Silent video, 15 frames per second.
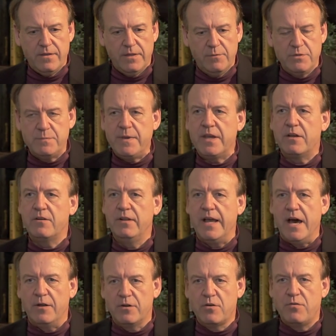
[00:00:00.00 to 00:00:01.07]
there was a big
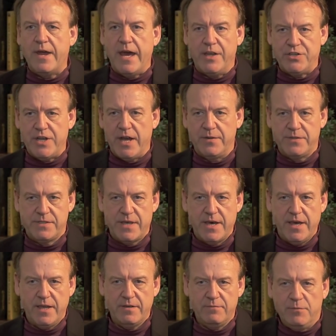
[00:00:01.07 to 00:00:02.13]
loud crash
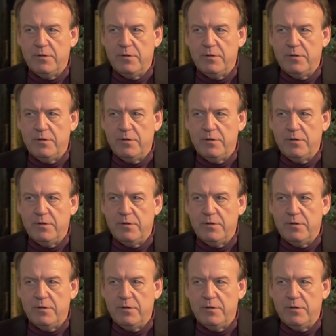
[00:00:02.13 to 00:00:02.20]
outside.